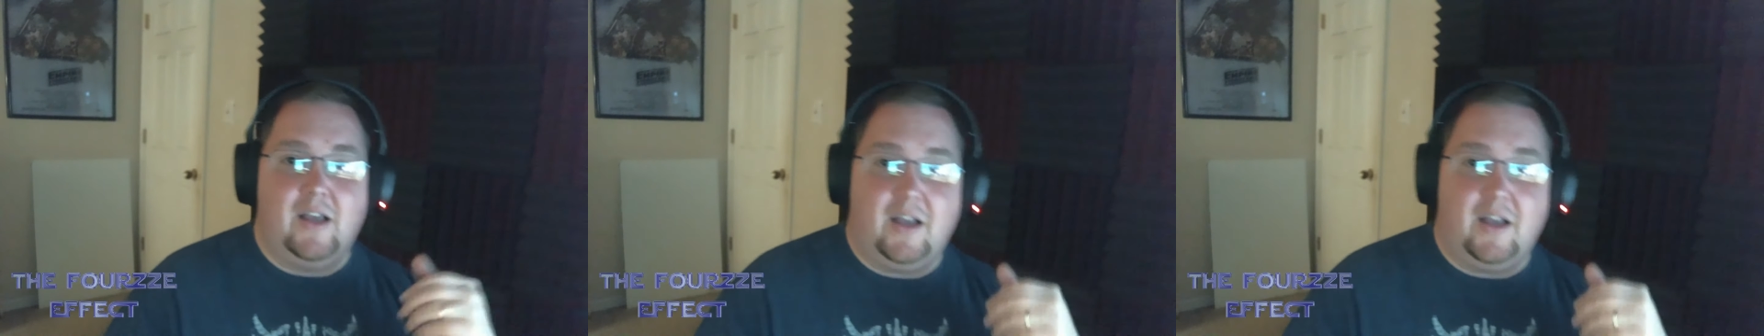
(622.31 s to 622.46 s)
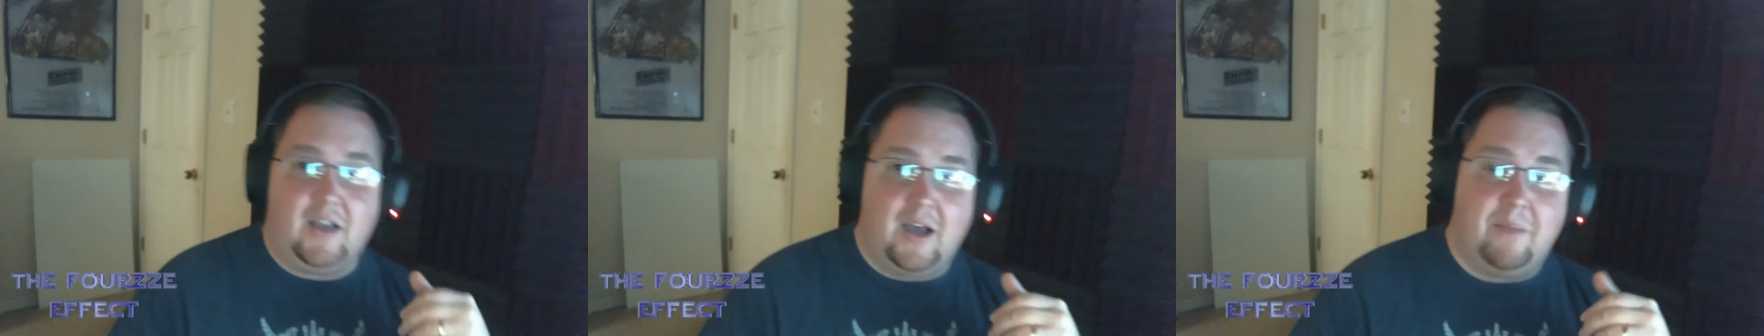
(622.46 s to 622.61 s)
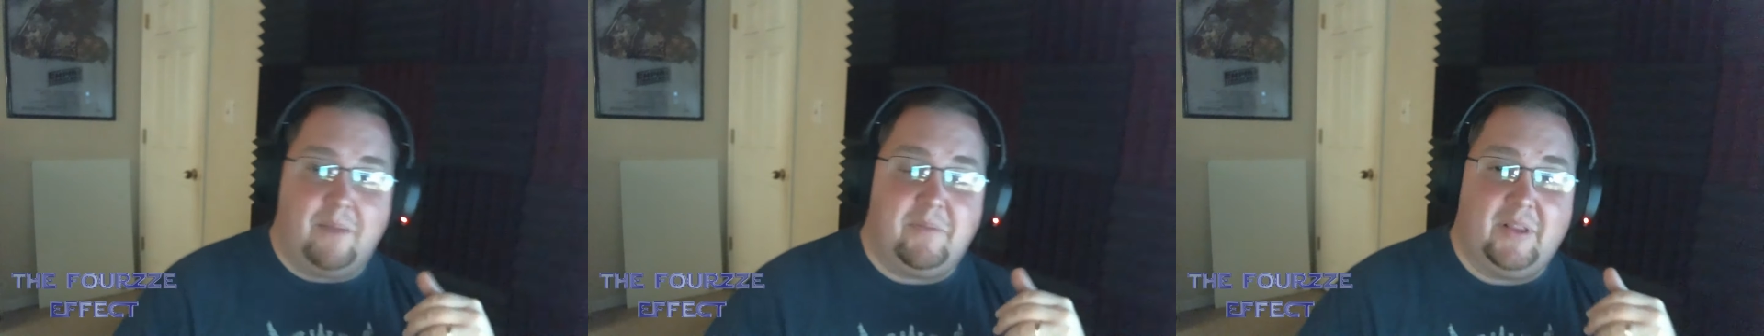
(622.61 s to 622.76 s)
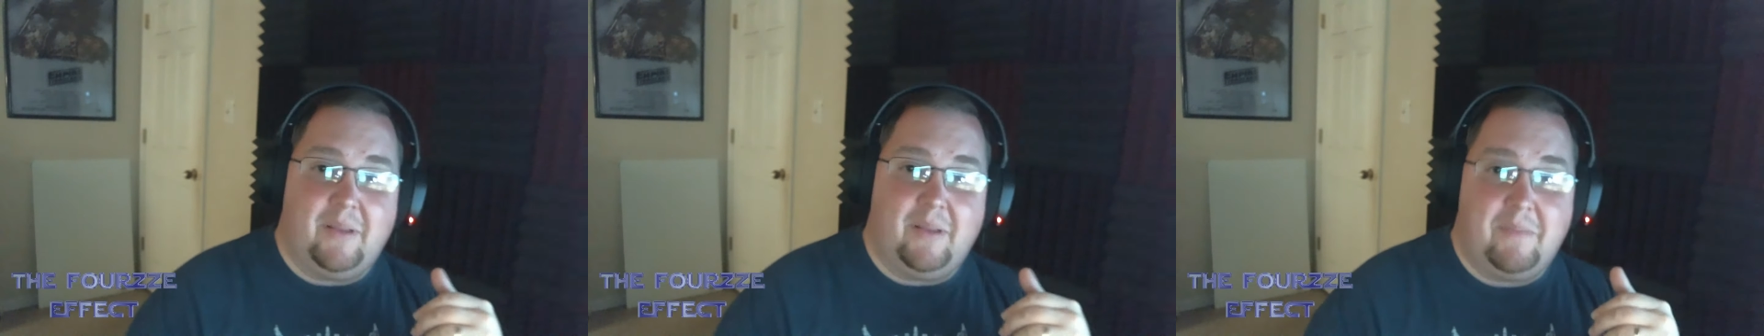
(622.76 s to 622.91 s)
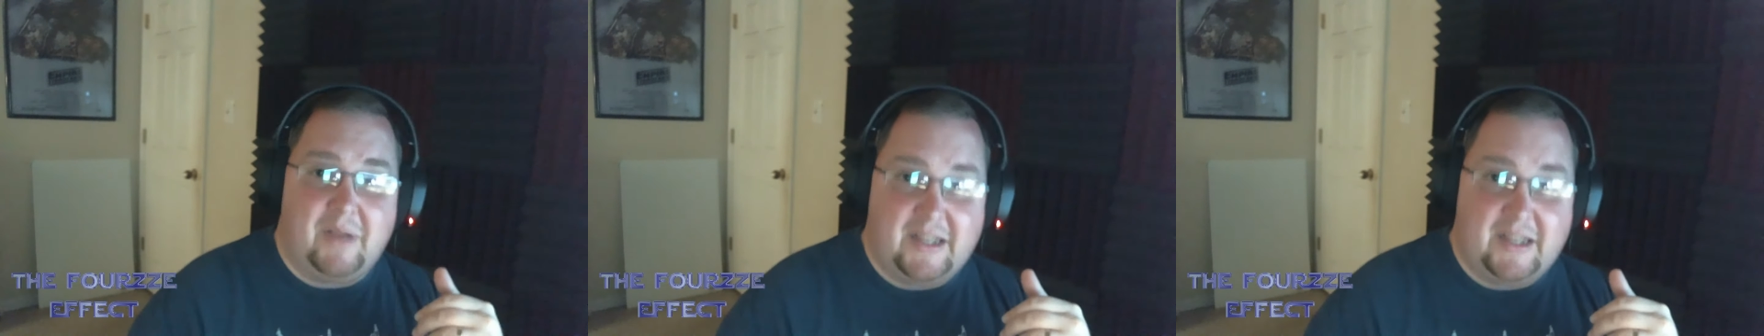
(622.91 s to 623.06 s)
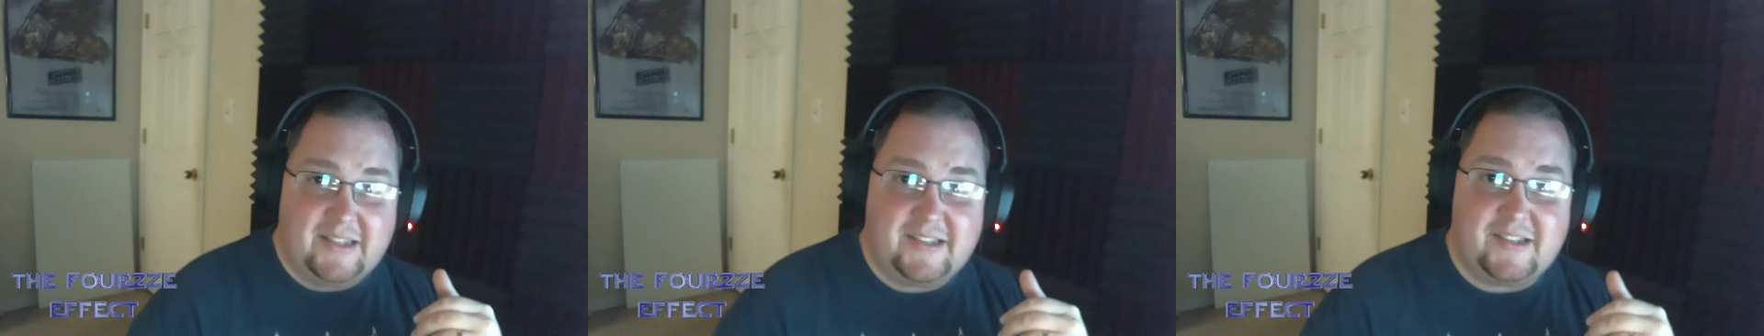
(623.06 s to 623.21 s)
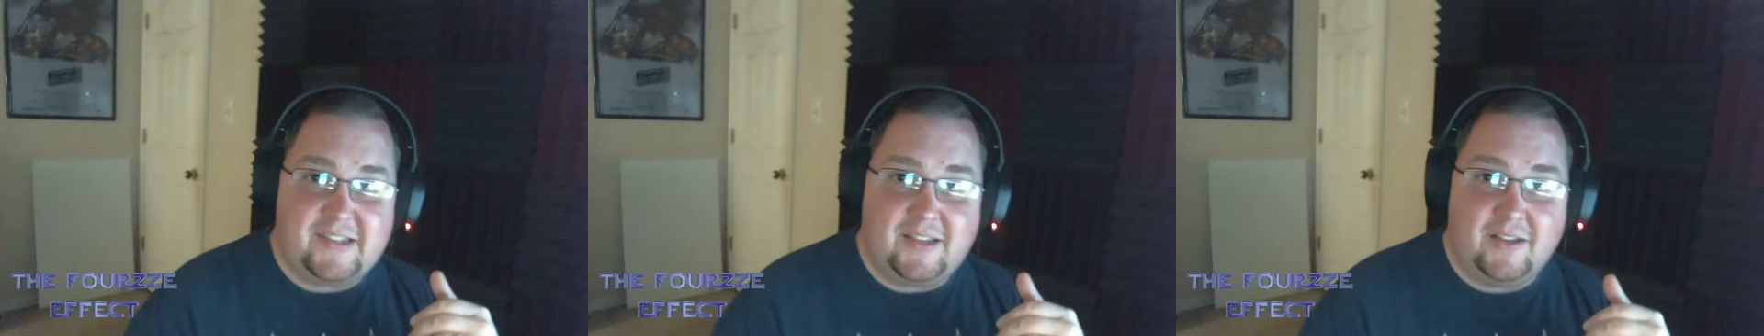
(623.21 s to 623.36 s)
couple of
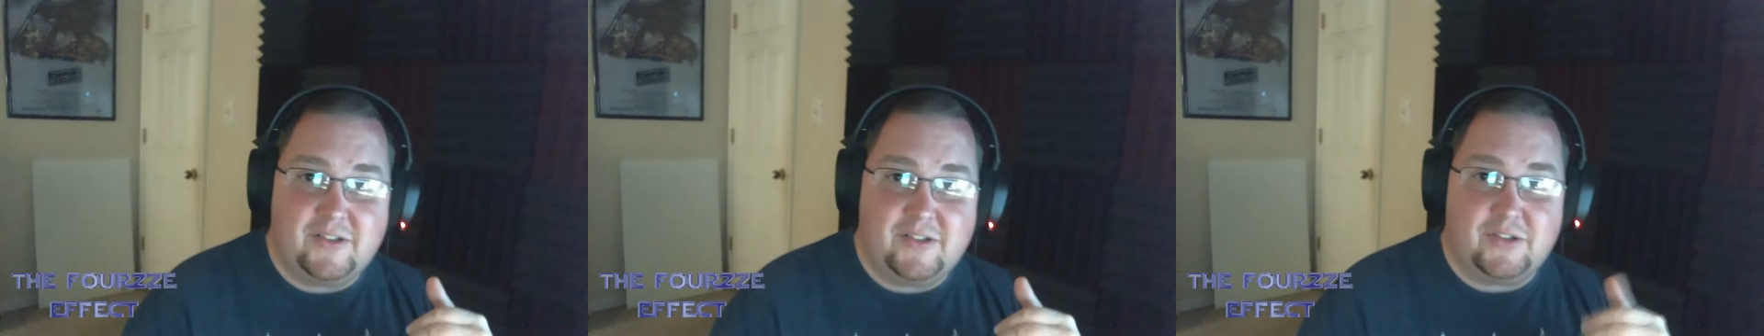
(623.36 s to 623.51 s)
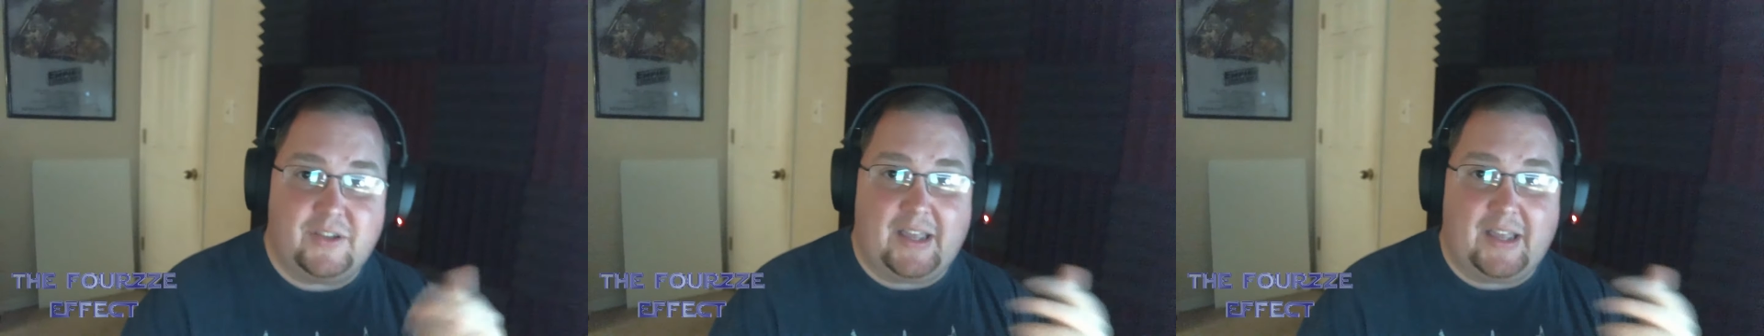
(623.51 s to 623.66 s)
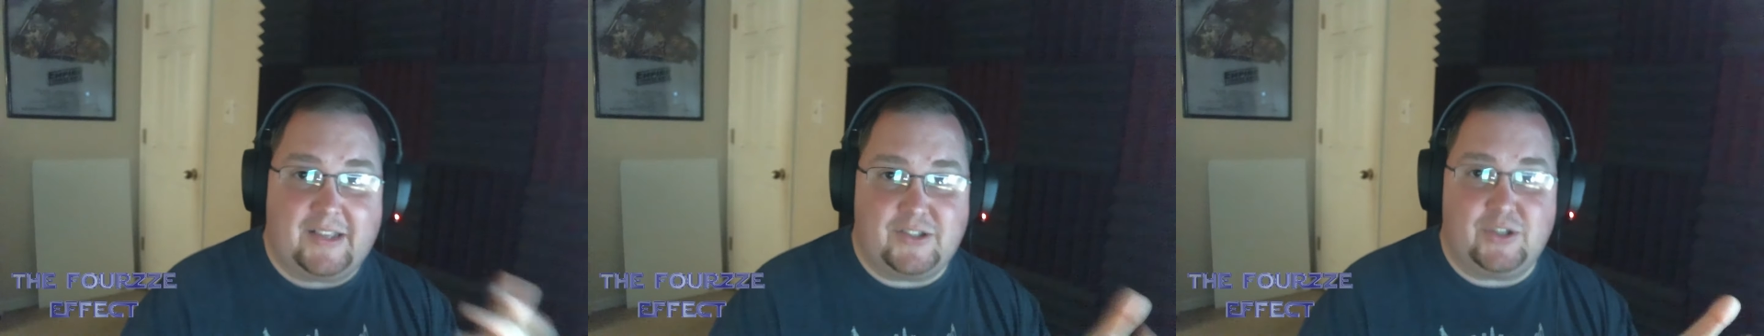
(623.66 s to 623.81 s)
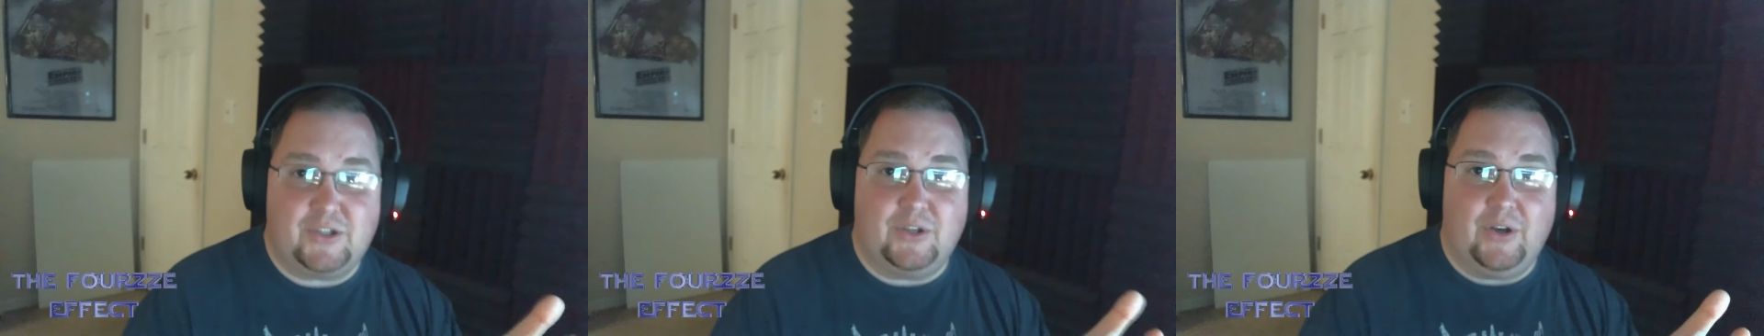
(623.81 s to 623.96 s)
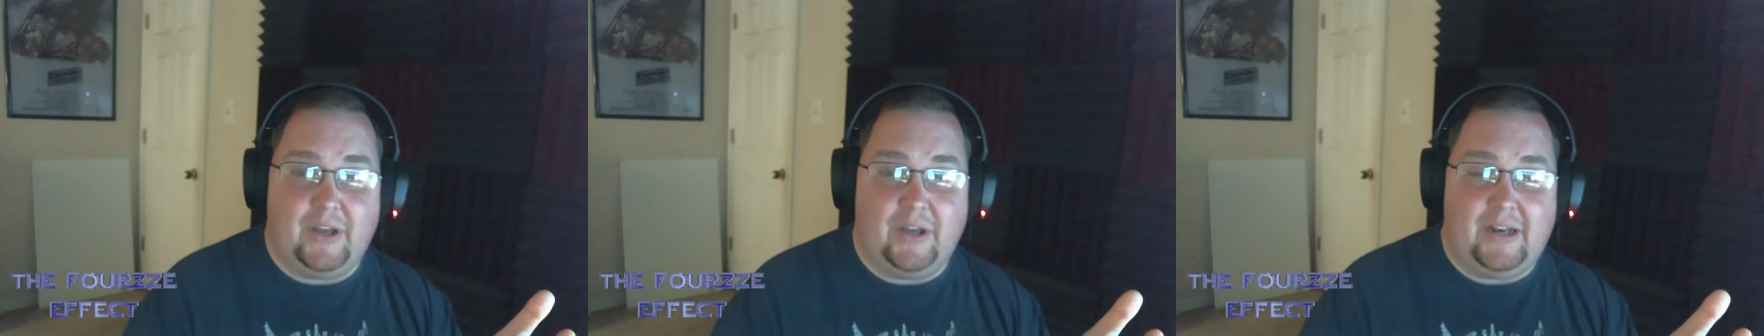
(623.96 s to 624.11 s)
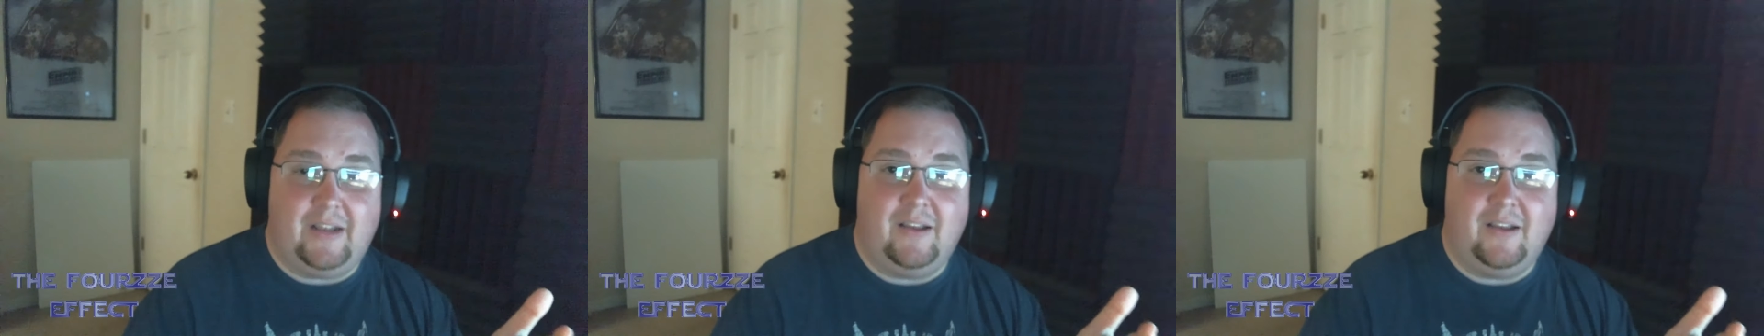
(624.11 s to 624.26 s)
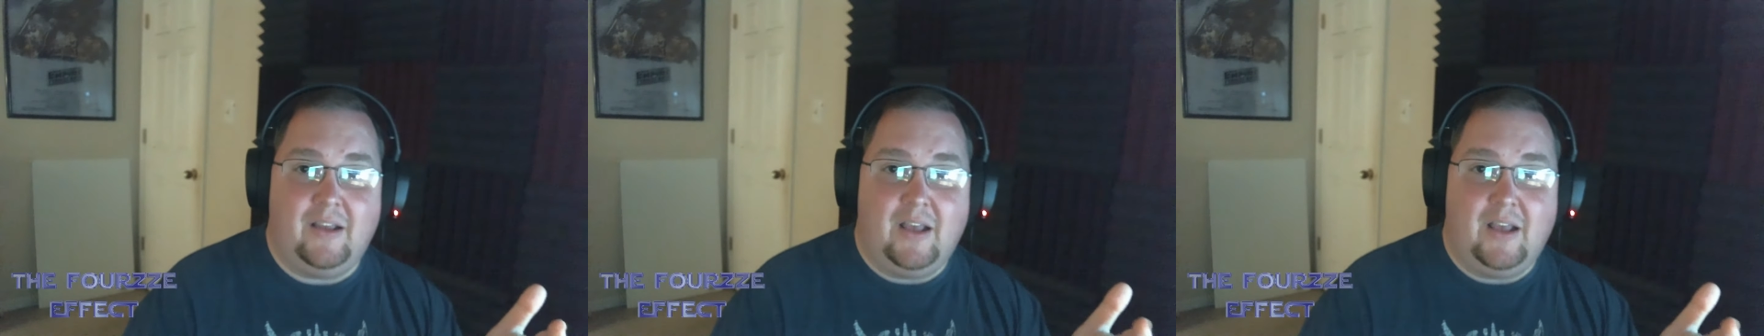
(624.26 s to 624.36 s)
months, so that's good.